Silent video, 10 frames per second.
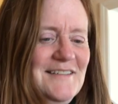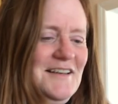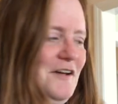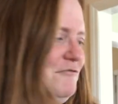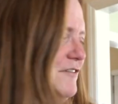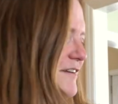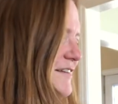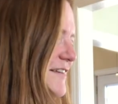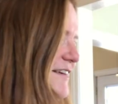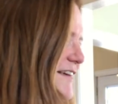tough.
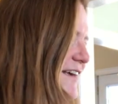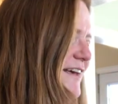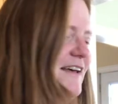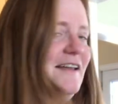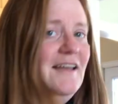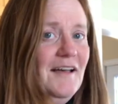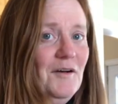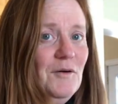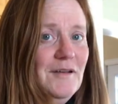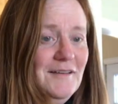
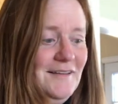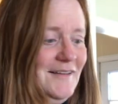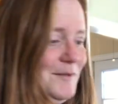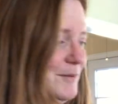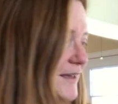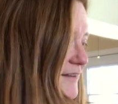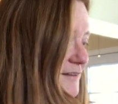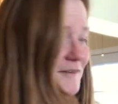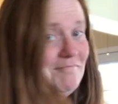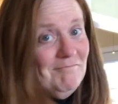Now, I
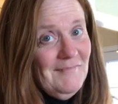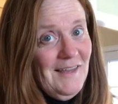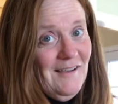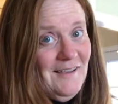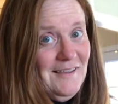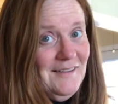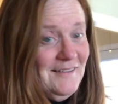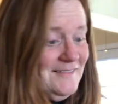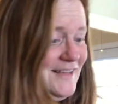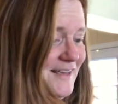planted 9,
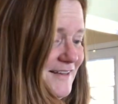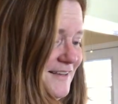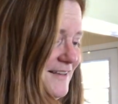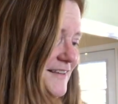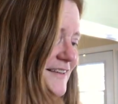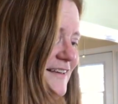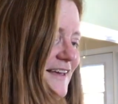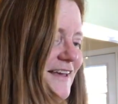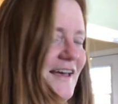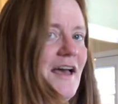10.
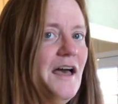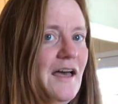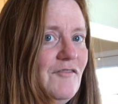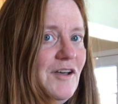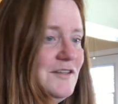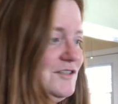I've got